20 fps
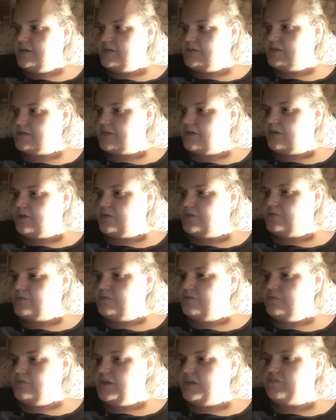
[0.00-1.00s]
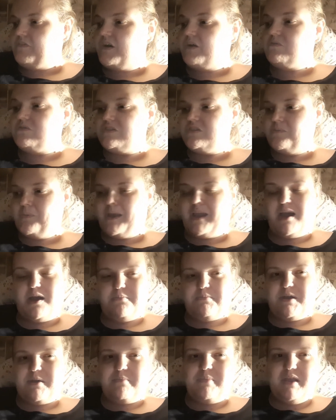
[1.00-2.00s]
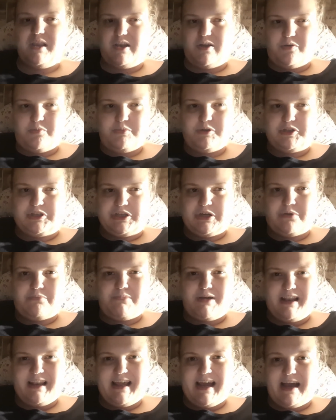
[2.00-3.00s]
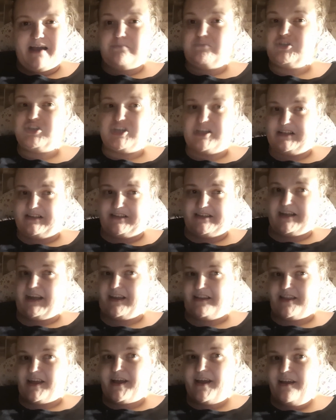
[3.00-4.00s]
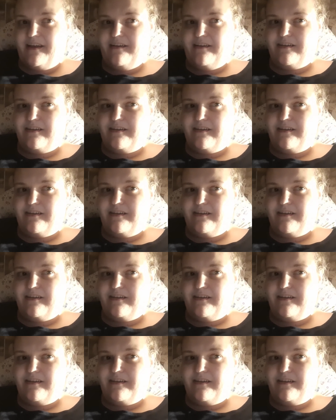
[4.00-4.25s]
So if I was to pick up that pillow and put it on my lap, she'd stay there.